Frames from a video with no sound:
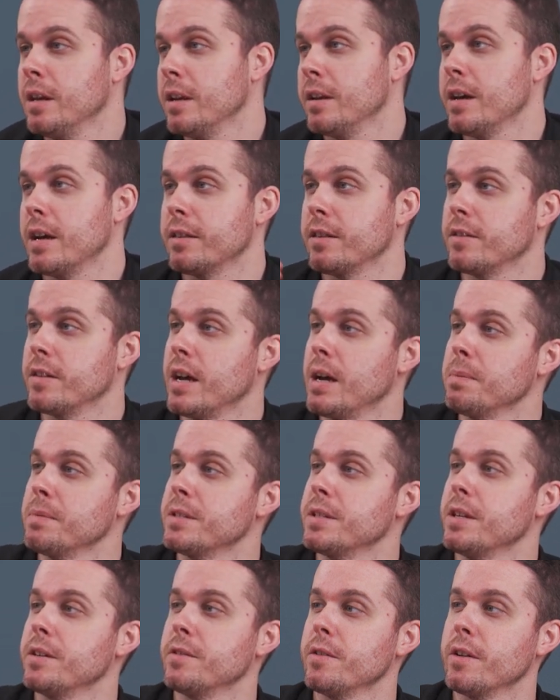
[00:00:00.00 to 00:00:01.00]
Now at the top
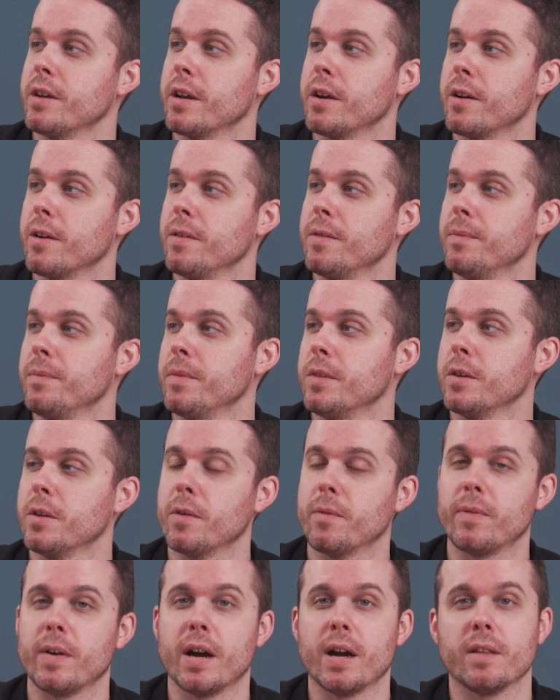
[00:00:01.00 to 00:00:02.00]
center here,
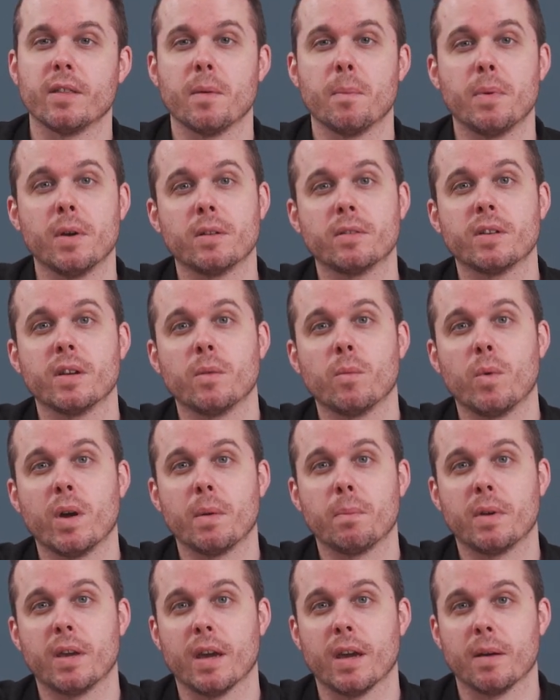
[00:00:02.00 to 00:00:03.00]
you'll find the built-in
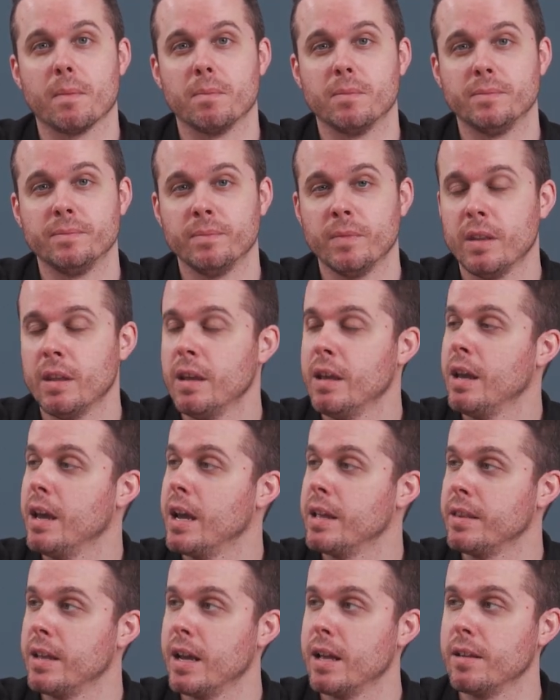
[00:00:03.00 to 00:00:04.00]
webcam
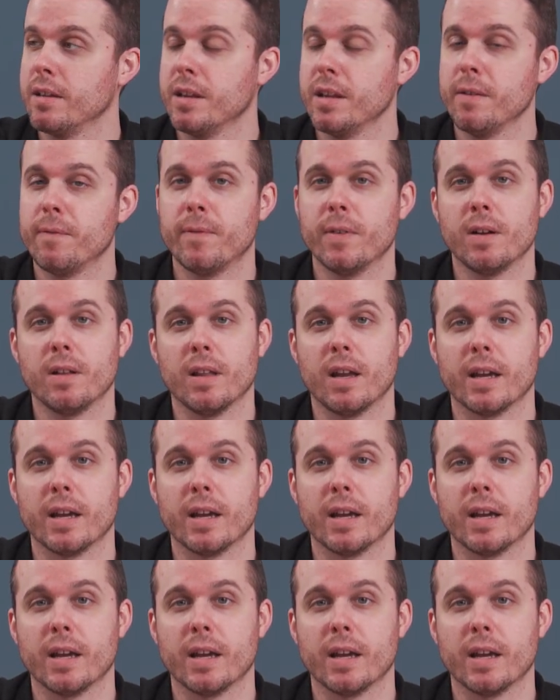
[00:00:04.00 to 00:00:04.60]
and the LED fill